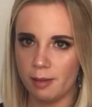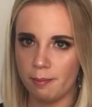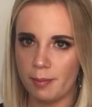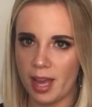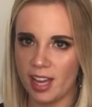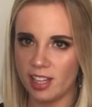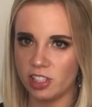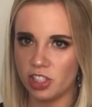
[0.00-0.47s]

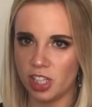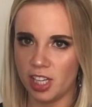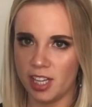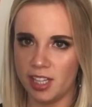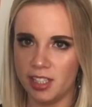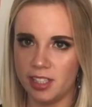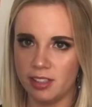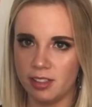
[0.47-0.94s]
Matte
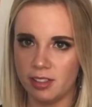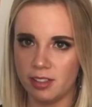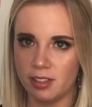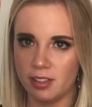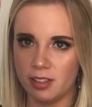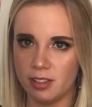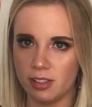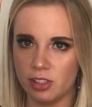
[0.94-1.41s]
shade,
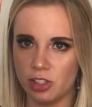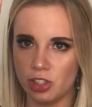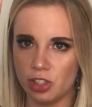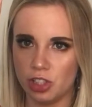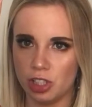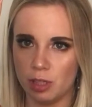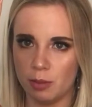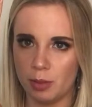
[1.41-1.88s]

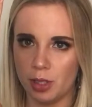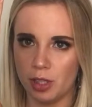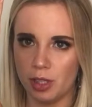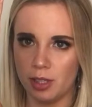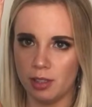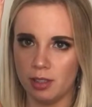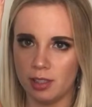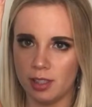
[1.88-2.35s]

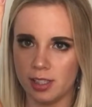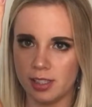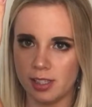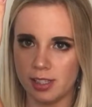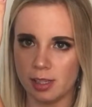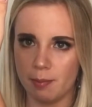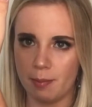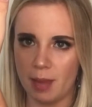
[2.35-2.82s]
shimmer. This
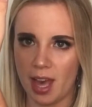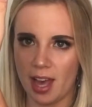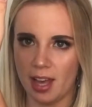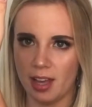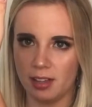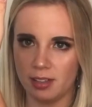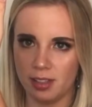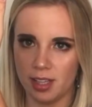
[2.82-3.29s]
is a
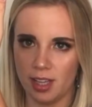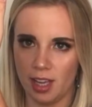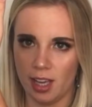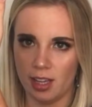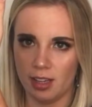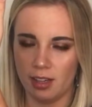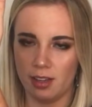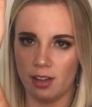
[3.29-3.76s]
matte
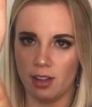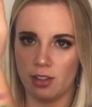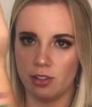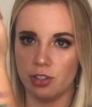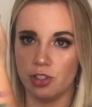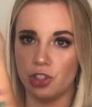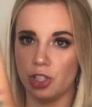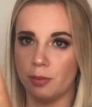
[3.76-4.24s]
and
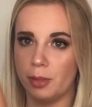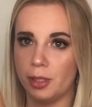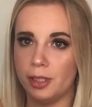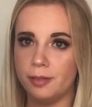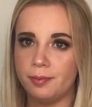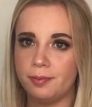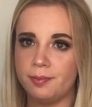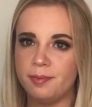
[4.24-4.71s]
another
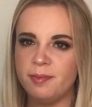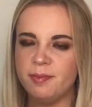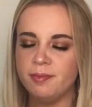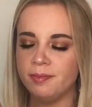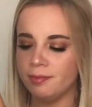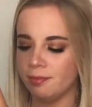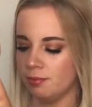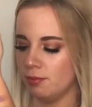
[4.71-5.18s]
shimmer.
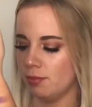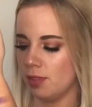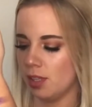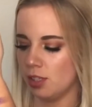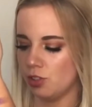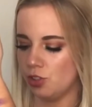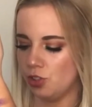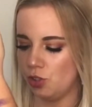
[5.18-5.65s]

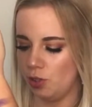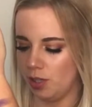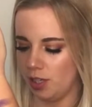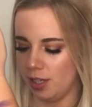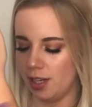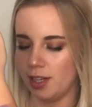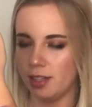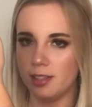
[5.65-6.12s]
Just so you
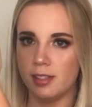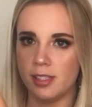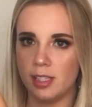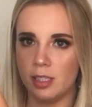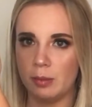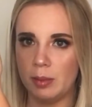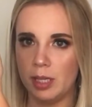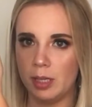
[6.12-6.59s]
can kind of
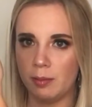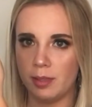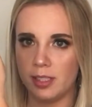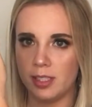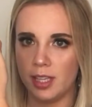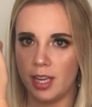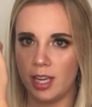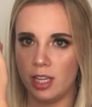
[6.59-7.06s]
see the
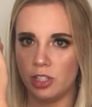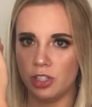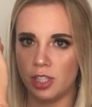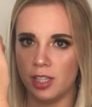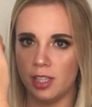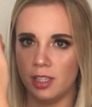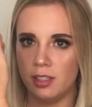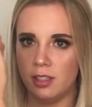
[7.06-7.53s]

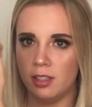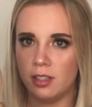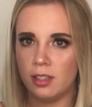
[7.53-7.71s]
pigmentation.